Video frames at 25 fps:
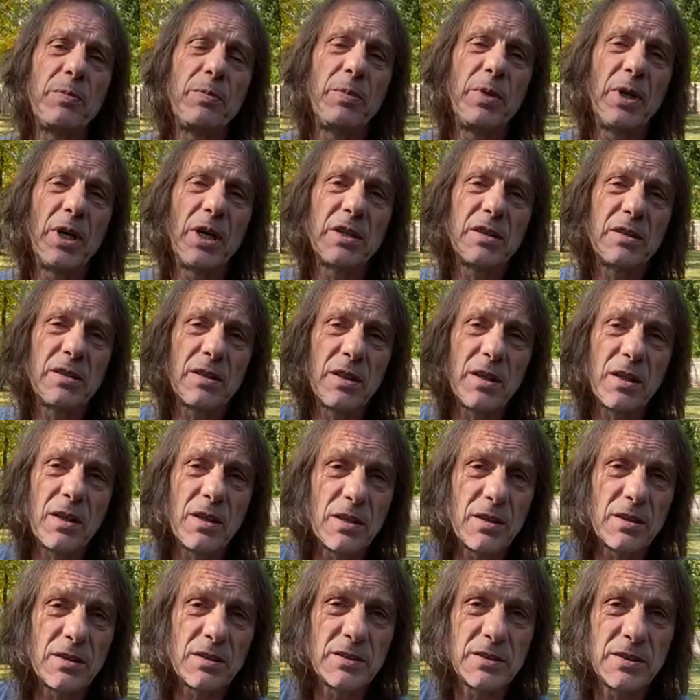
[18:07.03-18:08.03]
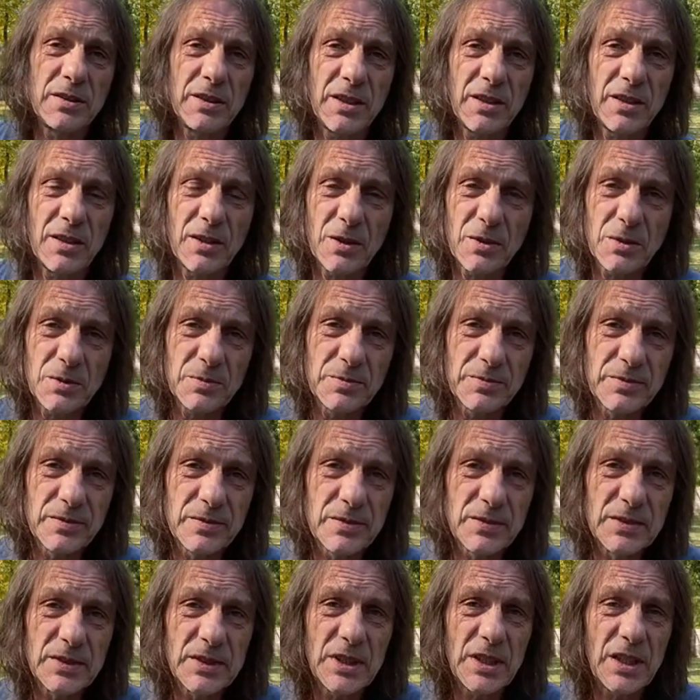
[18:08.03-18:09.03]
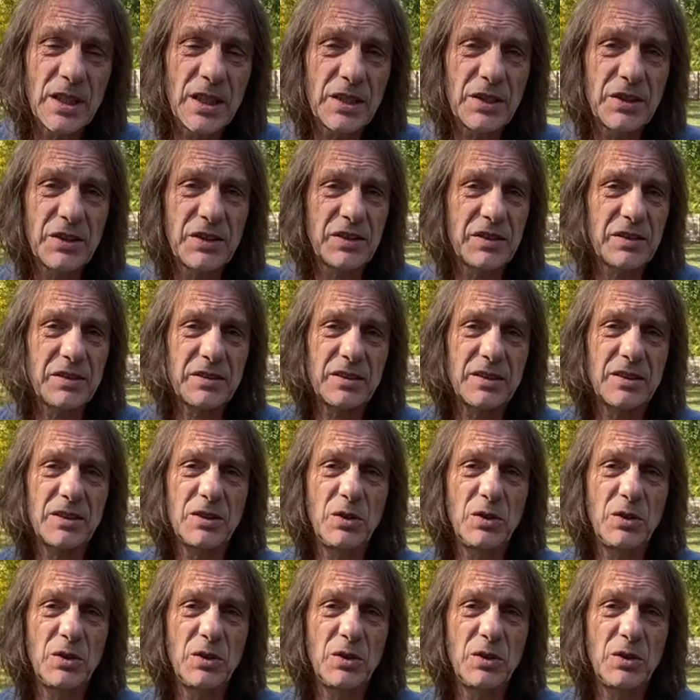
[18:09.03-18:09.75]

But, you know, it's